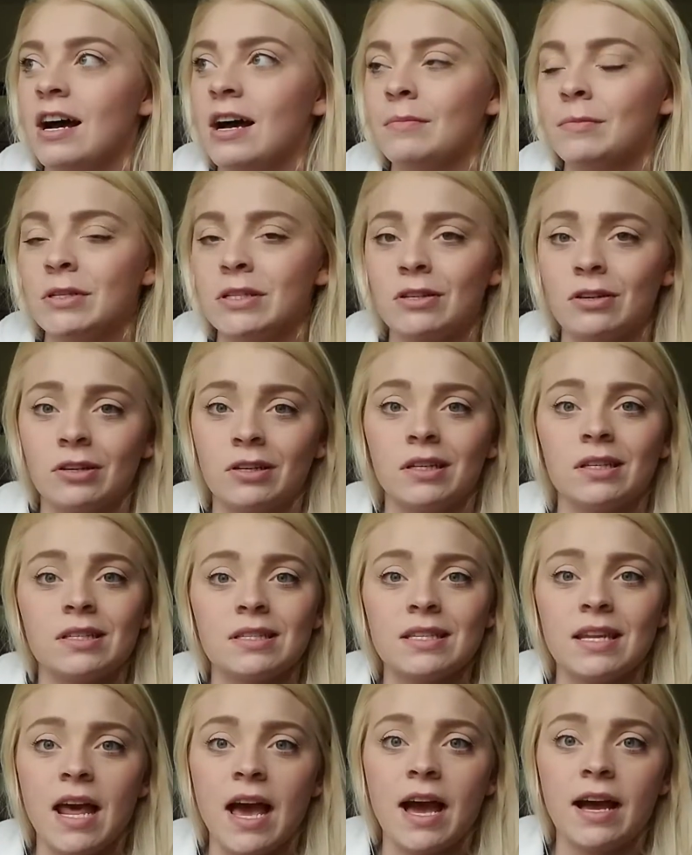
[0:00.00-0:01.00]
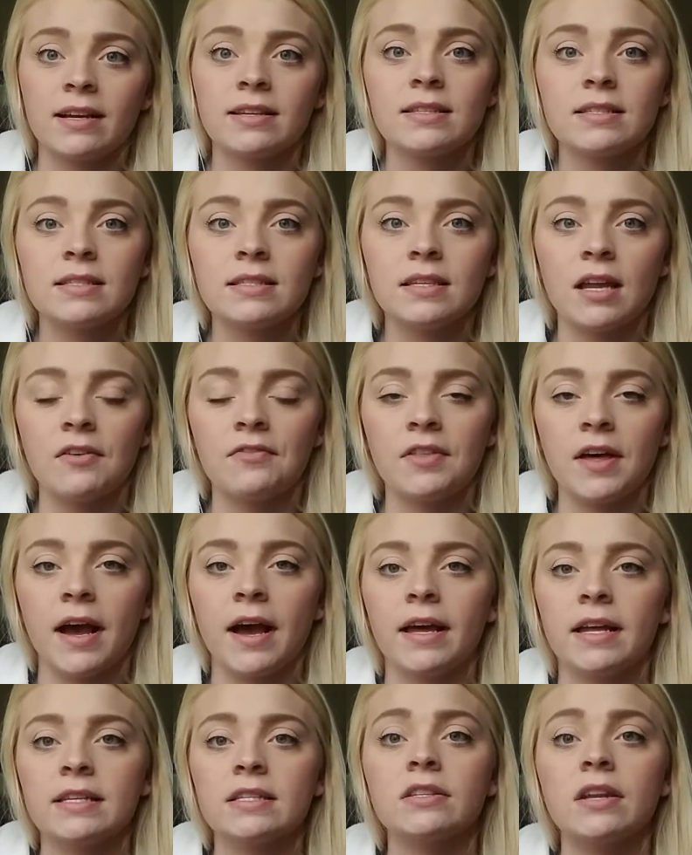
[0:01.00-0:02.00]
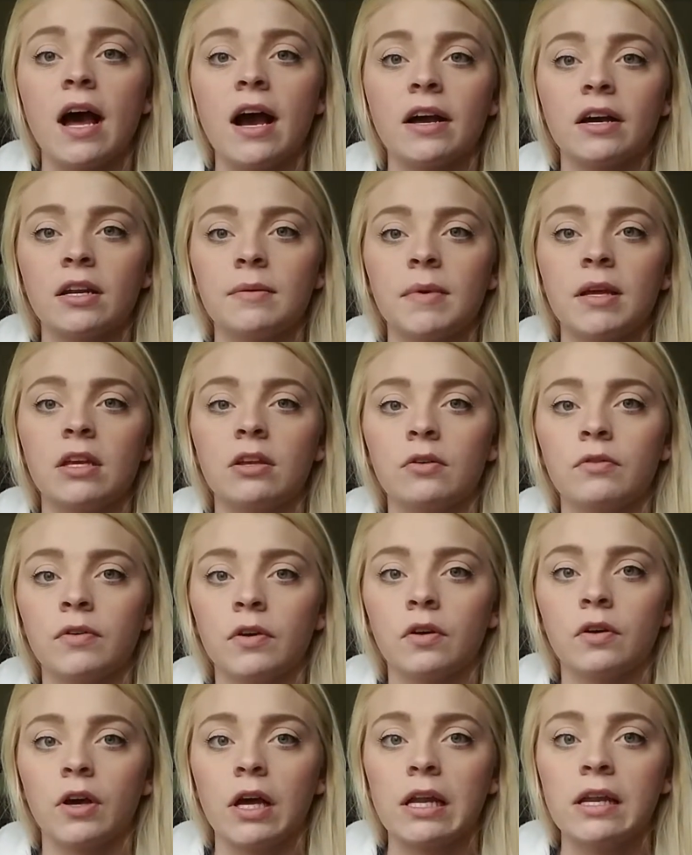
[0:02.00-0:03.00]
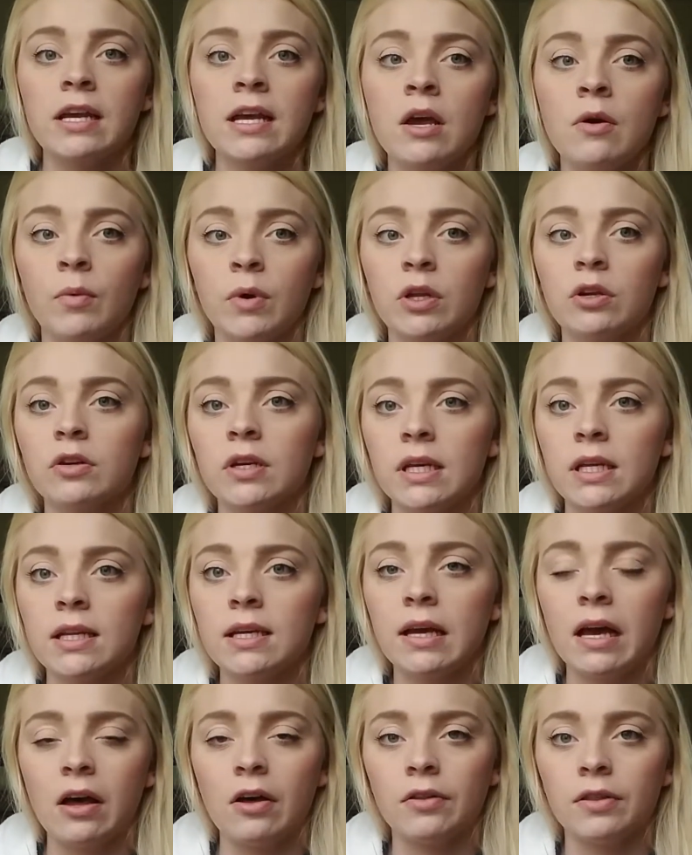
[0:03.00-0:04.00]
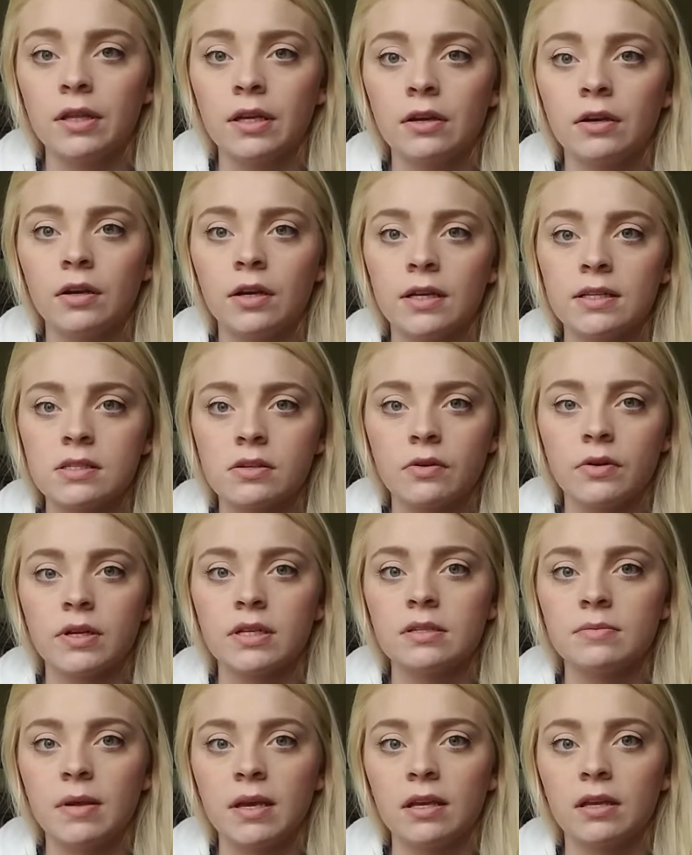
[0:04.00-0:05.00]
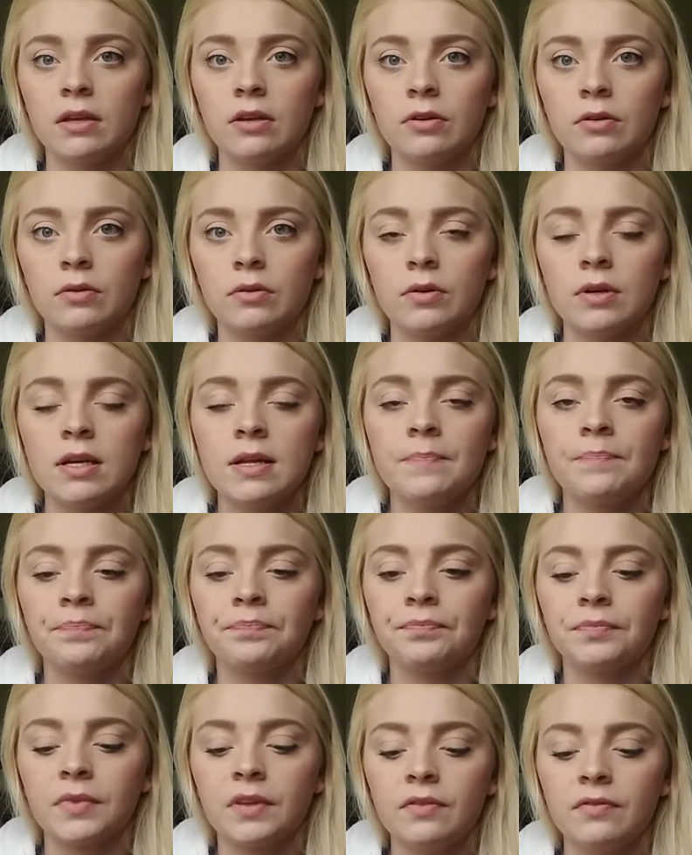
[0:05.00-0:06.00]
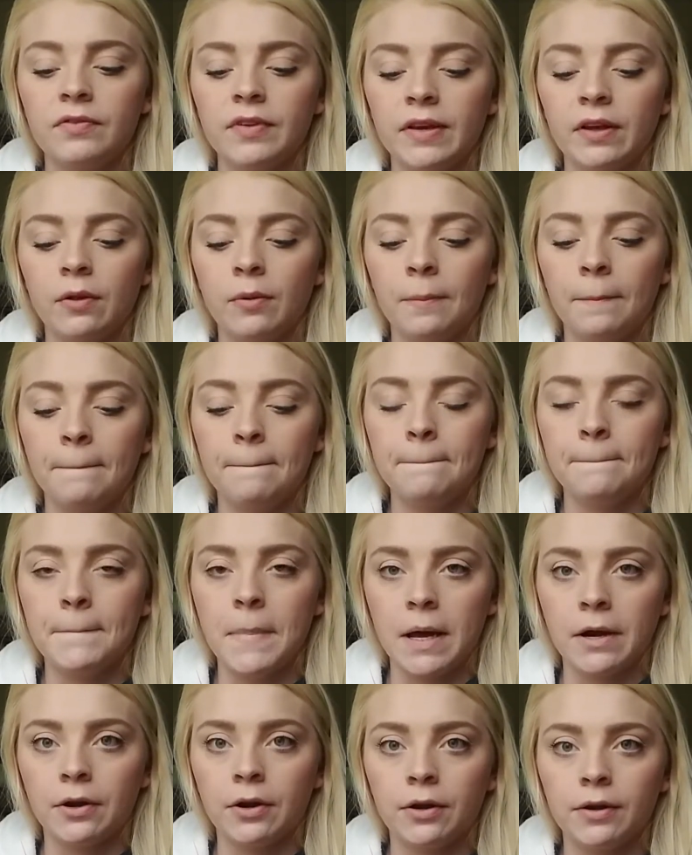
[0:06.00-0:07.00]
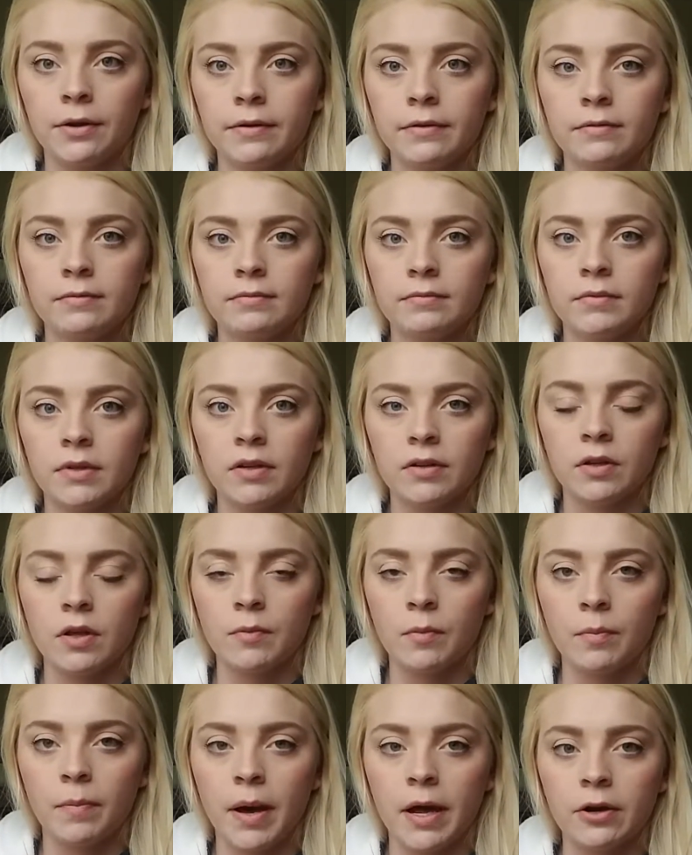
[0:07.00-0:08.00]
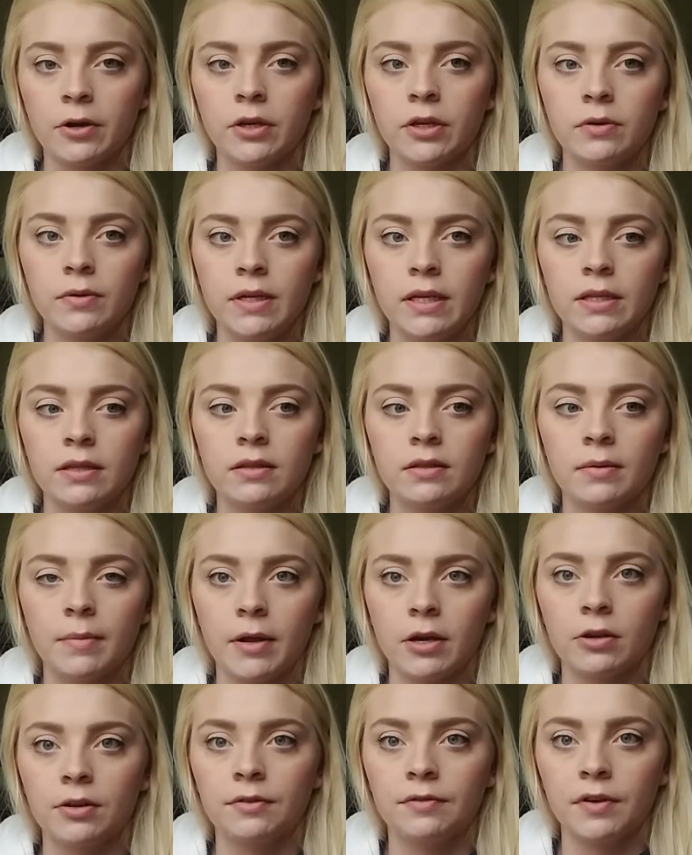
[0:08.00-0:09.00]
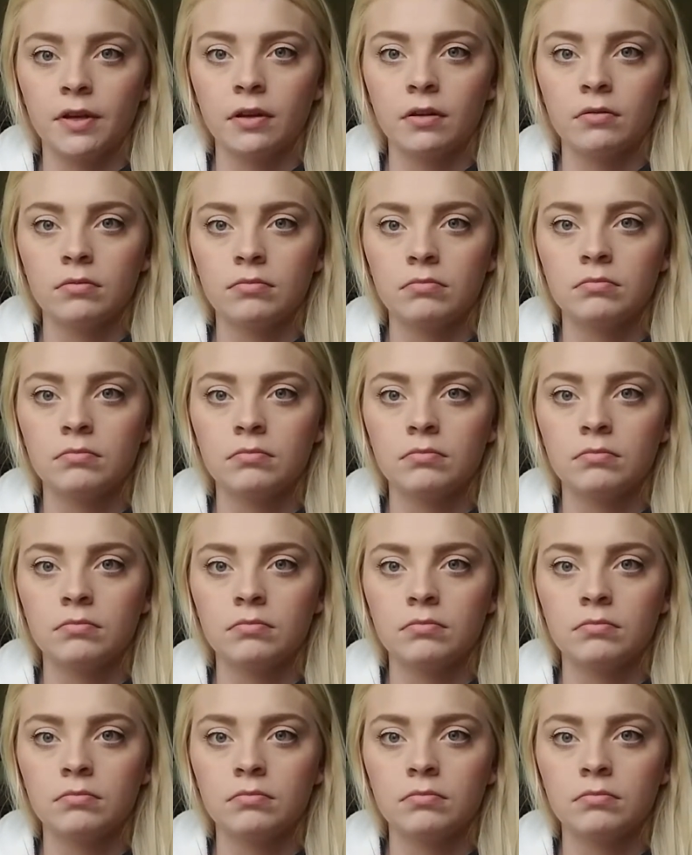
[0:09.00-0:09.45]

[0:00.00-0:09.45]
just cookies, snacks, stuff that is not going to make you feel good. When you're eating healthier, it's going to make you feel better. The better you eat, the better you feel.